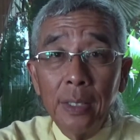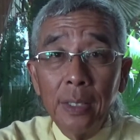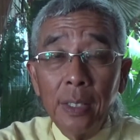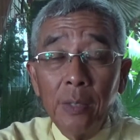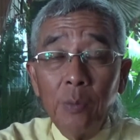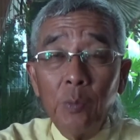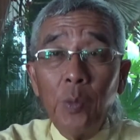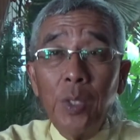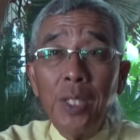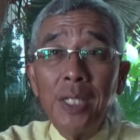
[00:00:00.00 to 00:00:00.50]

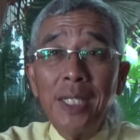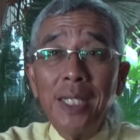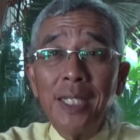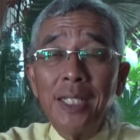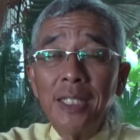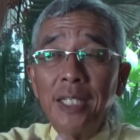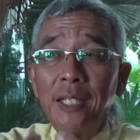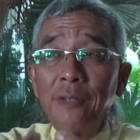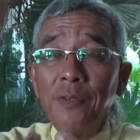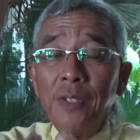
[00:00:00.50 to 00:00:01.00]
And when he
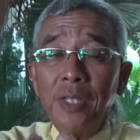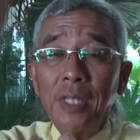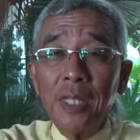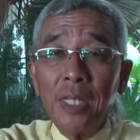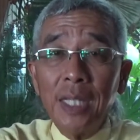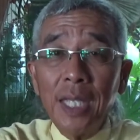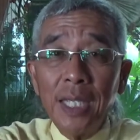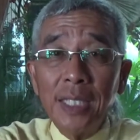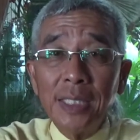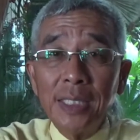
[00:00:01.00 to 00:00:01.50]
had given
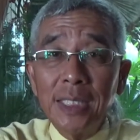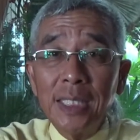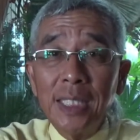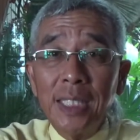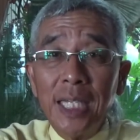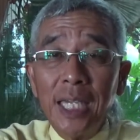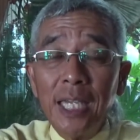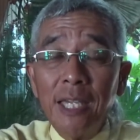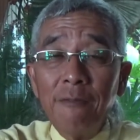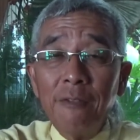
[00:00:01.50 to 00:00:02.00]
thanks, he
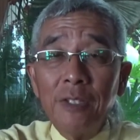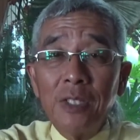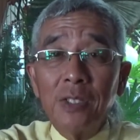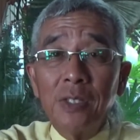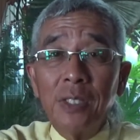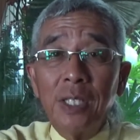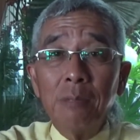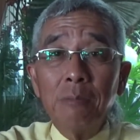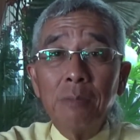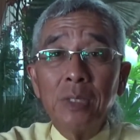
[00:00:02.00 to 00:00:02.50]
gave it to
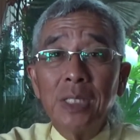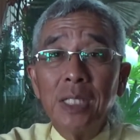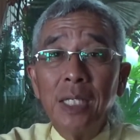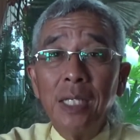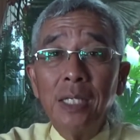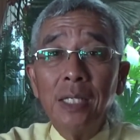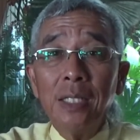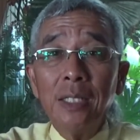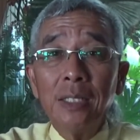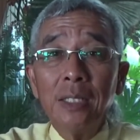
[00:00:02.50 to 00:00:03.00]
them,
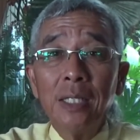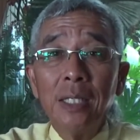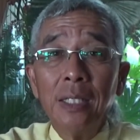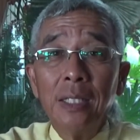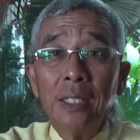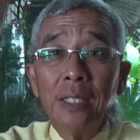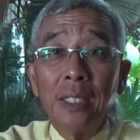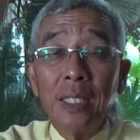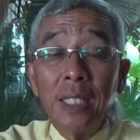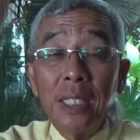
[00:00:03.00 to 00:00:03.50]
saying,
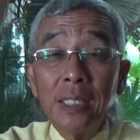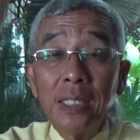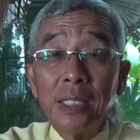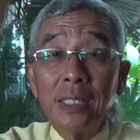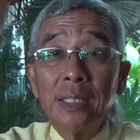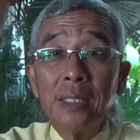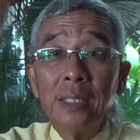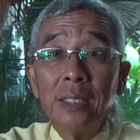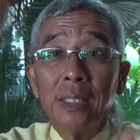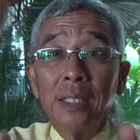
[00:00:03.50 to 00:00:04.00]

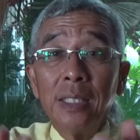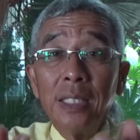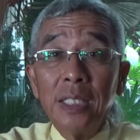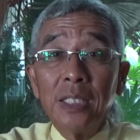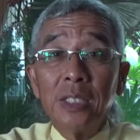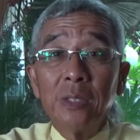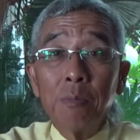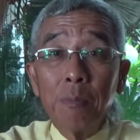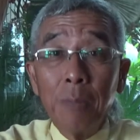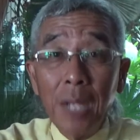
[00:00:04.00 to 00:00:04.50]
This
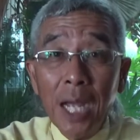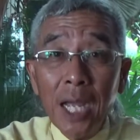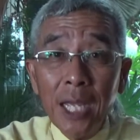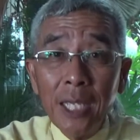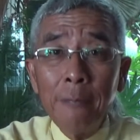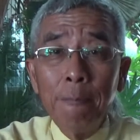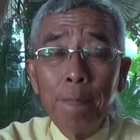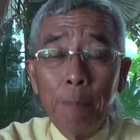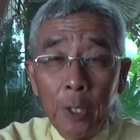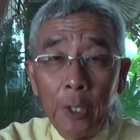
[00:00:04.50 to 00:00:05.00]
is
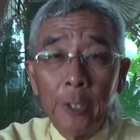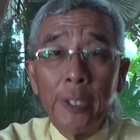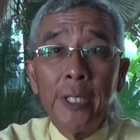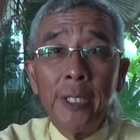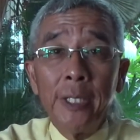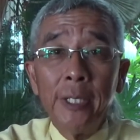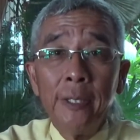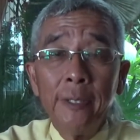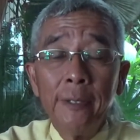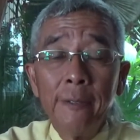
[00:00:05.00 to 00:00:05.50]
my
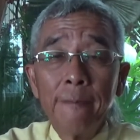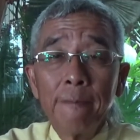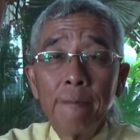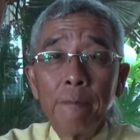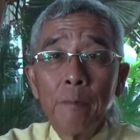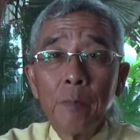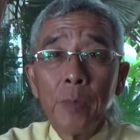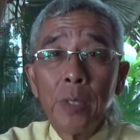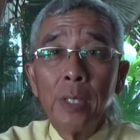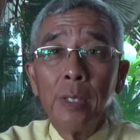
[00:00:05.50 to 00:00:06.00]
body
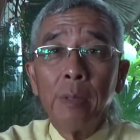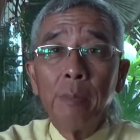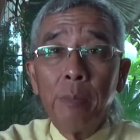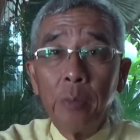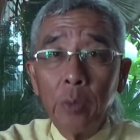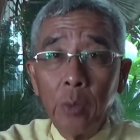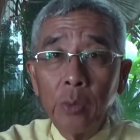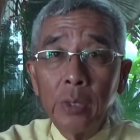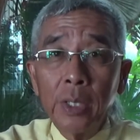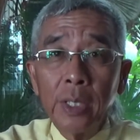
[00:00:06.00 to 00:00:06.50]

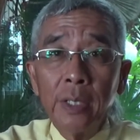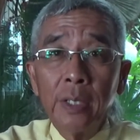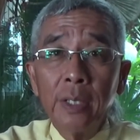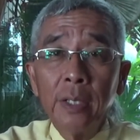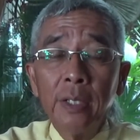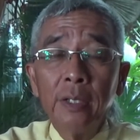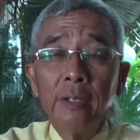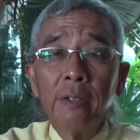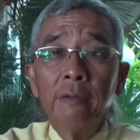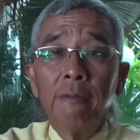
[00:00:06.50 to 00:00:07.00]
broken
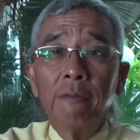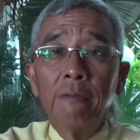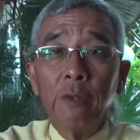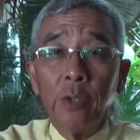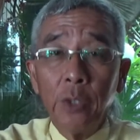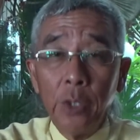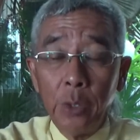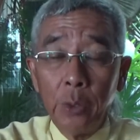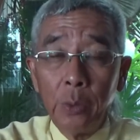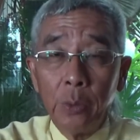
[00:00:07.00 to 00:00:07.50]

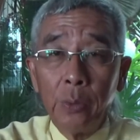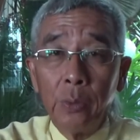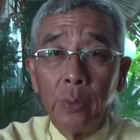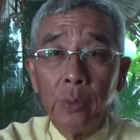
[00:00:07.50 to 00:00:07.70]
for you.